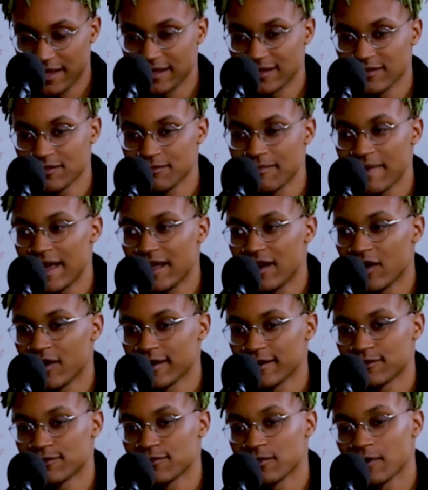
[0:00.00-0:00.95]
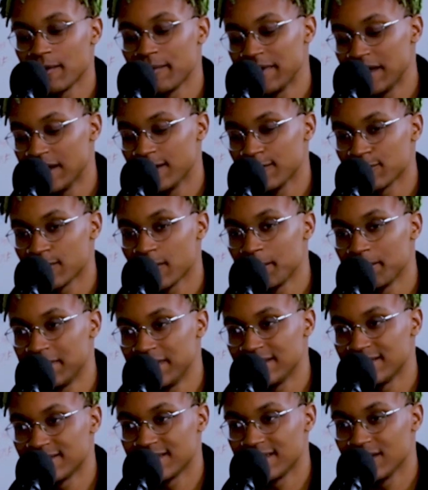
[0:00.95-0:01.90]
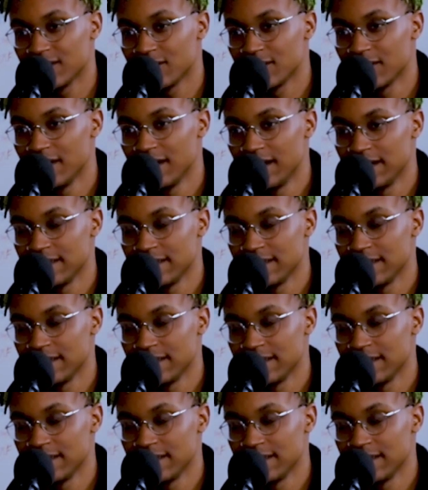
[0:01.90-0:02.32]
Like, there's mad artists from here, from Peekskill,